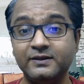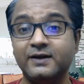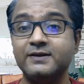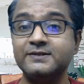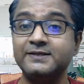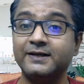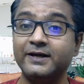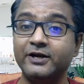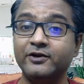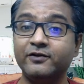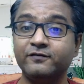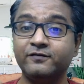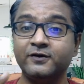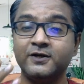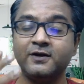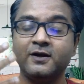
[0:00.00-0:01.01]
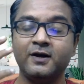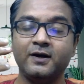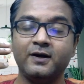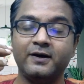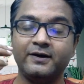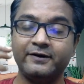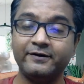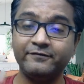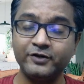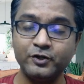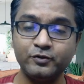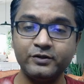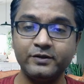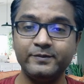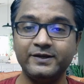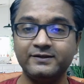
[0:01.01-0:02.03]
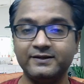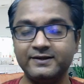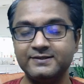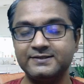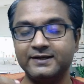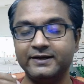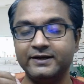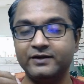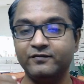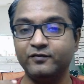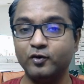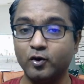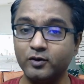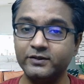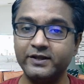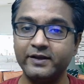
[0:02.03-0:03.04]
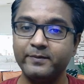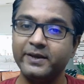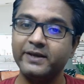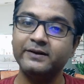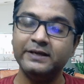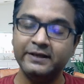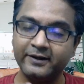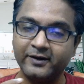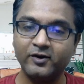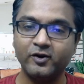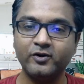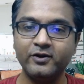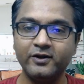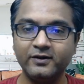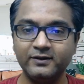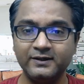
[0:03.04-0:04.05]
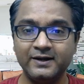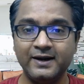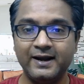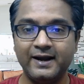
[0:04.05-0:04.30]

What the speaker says: That is the kind of revenue they make, that is the kind of growth they make year on year.